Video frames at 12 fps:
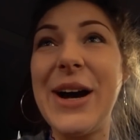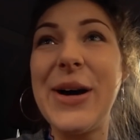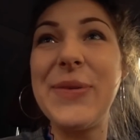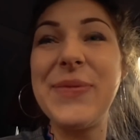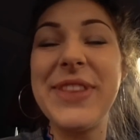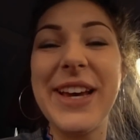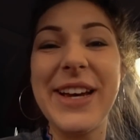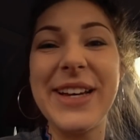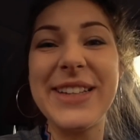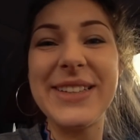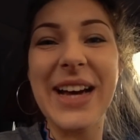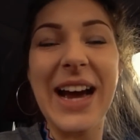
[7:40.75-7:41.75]
um,
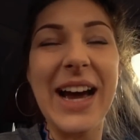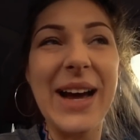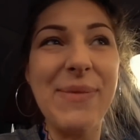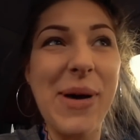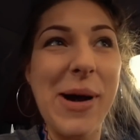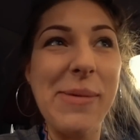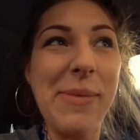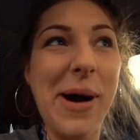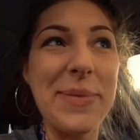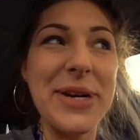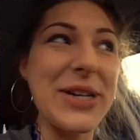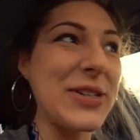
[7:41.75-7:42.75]
that uh, my
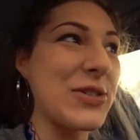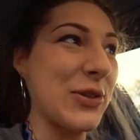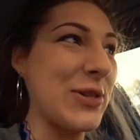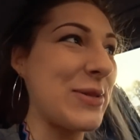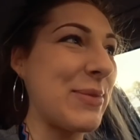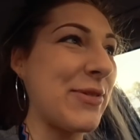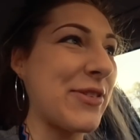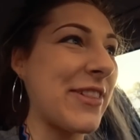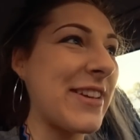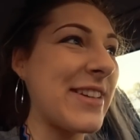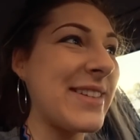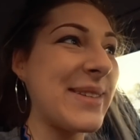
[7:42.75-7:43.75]
mama joins me for
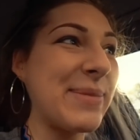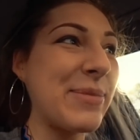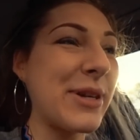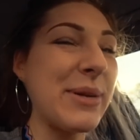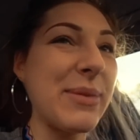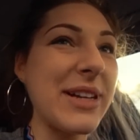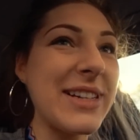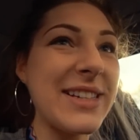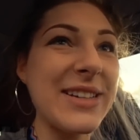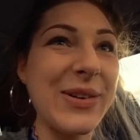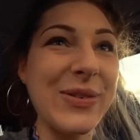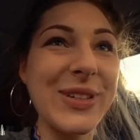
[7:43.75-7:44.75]
this pretty
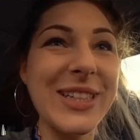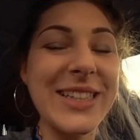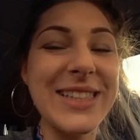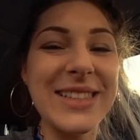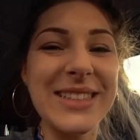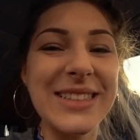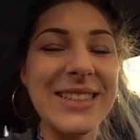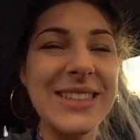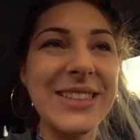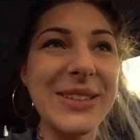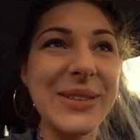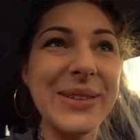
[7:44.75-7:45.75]
much over the distance.
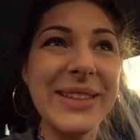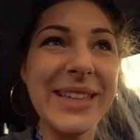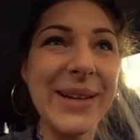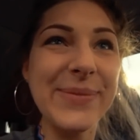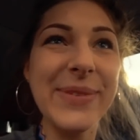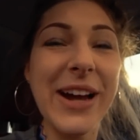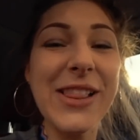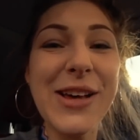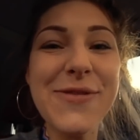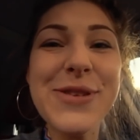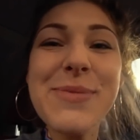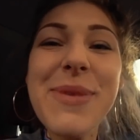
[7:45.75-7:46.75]
So yeah, I
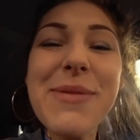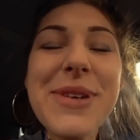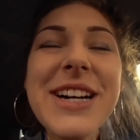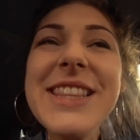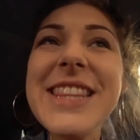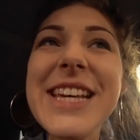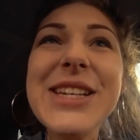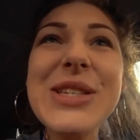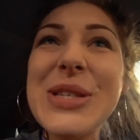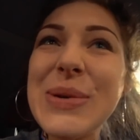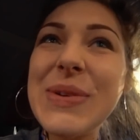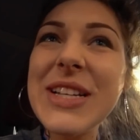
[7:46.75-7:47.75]
love you mama. Thank you
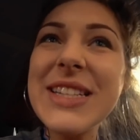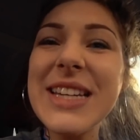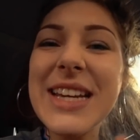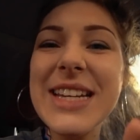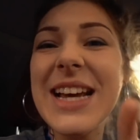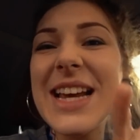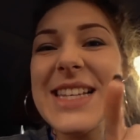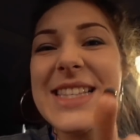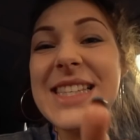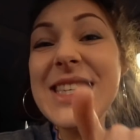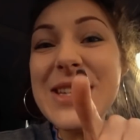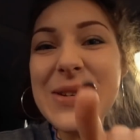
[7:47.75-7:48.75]
so much and I
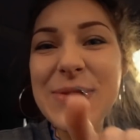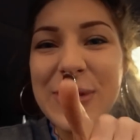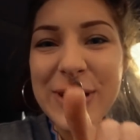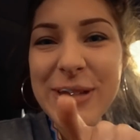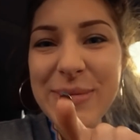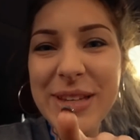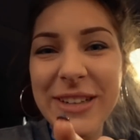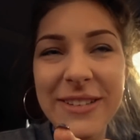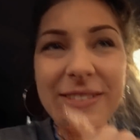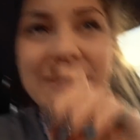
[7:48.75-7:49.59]
see you for the meal.